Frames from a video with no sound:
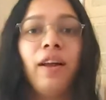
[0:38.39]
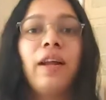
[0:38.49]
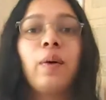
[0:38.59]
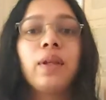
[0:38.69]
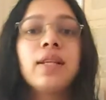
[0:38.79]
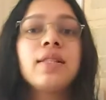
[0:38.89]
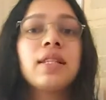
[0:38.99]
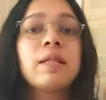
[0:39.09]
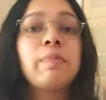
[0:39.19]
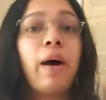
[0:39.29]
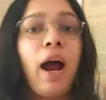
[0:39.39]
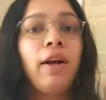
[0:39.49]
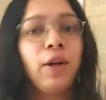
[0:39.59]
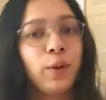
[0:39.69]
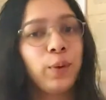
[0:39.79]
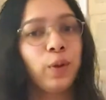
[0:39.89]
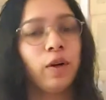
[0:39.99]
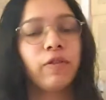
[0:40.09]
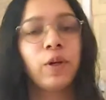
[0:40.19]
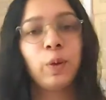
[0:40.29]
Now, this is part 2
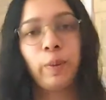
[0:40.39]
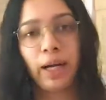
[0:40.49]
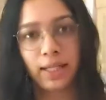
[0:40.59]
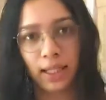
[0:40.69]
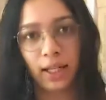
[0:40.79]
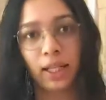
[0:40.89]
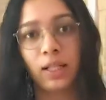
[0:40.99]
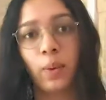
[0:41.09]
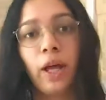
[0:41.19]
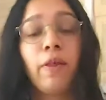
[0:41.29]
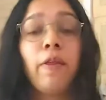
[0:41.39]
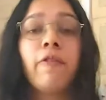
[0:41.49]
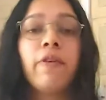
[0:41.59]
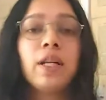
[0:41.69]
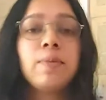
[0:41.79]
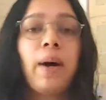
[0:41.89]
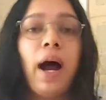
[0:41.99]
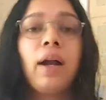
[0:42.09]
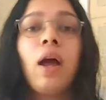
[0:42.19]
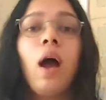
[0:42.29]
of a 2-part series where in the first
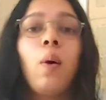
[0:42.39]
part,